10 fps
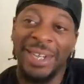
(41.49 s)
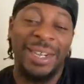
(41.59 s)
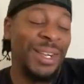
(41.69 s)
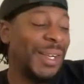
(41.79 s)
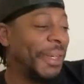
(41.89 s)

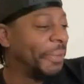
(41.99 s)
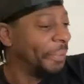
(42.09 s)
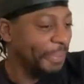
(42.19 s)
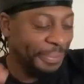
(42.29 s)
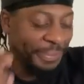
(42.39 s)
Um,
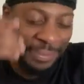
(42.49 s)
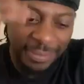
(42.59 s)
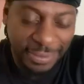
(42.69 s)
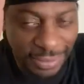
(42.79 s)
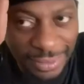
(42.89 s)

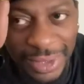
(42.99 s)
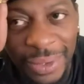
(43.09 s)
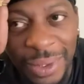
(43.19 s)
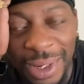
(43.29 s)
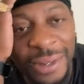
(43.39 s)

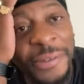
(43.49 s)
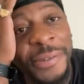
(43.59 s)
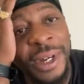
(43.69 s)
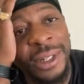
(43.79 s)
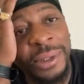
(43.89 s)
what in the
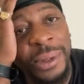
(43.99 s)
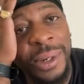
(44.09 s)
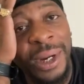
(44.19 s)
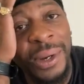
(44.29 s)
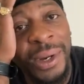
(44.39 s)
fuck is
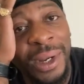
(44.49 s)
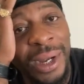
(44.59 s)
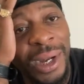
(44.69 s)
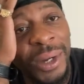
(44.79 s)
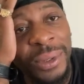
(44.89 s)
going on,
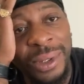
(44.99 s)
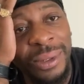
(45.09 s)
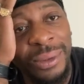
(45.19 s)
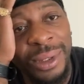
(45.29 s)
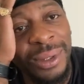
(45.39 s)
y'all? What's,
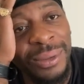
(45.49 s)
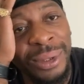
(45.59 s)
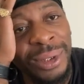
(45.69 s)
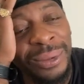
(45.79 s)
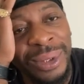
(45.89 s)
what's,
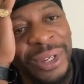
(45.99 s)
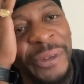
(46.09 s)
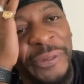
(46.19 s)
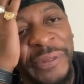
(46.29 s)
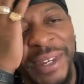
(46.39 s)
what's, what the
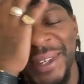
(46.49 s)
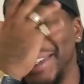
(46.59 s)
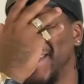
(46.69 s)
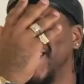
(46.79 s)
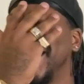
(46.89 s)
fuck?
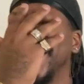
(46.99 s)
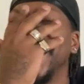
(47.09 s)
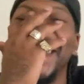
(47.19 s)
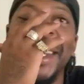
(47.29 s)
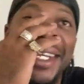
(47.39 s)

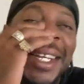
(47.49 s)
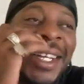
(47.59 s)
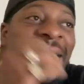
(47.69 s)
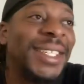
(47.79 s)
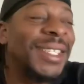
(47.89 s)

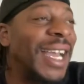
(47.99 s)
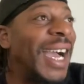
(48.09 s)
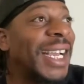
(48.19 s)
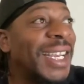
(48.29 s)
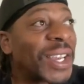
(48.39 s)
this,
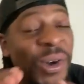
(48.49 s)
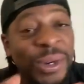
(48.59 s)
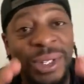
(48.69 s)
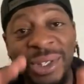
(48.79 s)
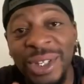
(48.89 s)
I, yo,
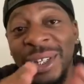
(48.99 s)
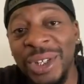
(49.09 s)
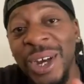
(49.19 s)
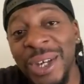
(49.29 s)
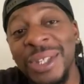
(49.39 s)
this nigga
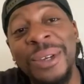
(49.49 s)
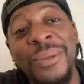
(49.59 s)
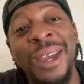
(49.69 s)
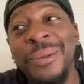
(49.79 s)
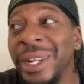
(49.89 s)
Charleston
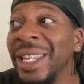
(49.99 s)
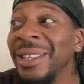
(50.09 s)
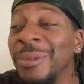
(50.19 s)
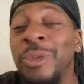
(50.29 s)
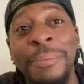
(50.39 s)
White really
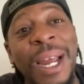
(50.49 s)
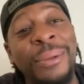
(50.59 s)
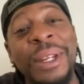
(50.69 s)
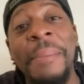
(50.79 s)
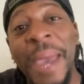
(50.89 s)
whipped
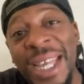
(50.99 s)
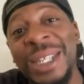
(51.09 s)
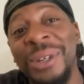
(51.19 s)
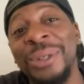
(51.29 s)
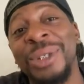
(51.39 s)
out the
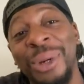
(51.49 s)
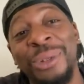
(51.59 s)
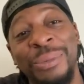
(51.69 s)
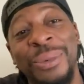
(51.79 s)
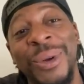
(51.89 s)
mace on
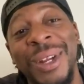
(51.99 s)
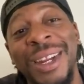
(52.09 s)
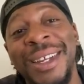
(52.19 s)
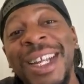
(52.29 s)
Soulja Boy, nigga.